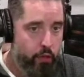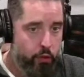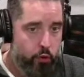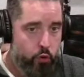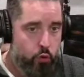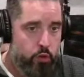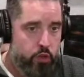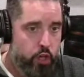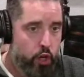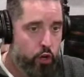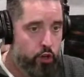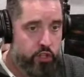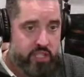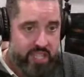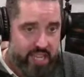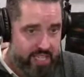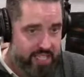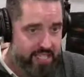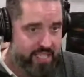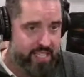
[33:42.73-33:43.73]
Not through
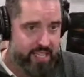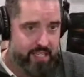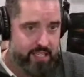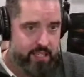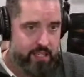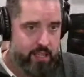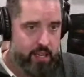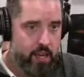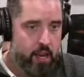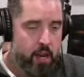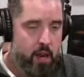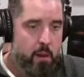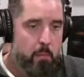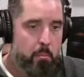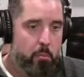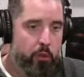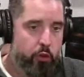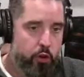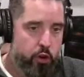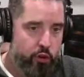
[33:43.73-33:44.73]
your senses,
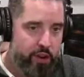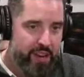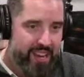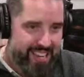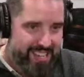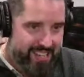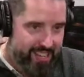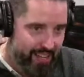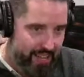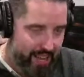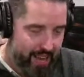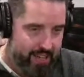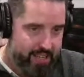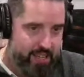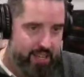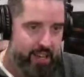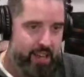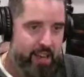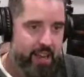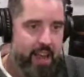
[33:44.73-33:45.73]
but through your
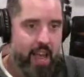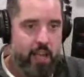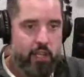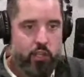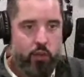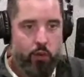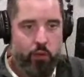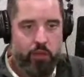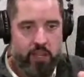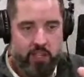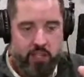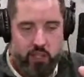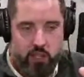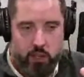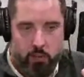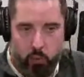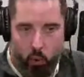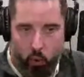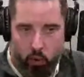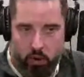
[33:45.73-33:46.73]
intellect. And so
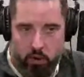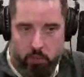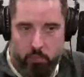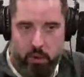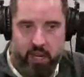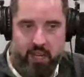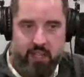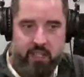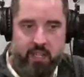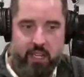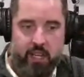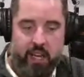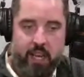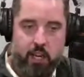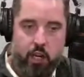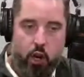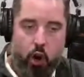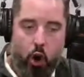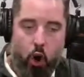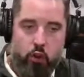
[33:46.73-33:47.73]
this is important because
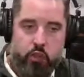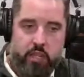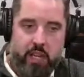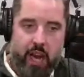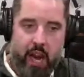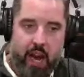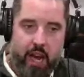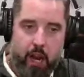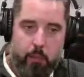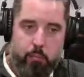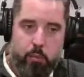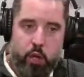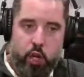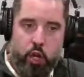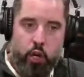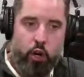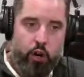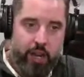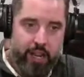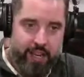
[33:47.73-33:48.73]
he calls God a
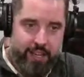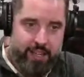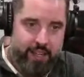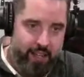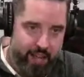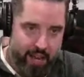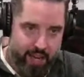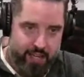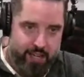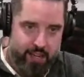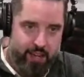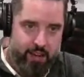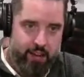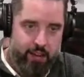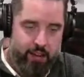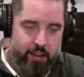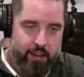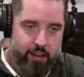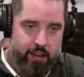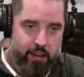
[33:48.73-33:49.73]
pure intellect.
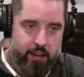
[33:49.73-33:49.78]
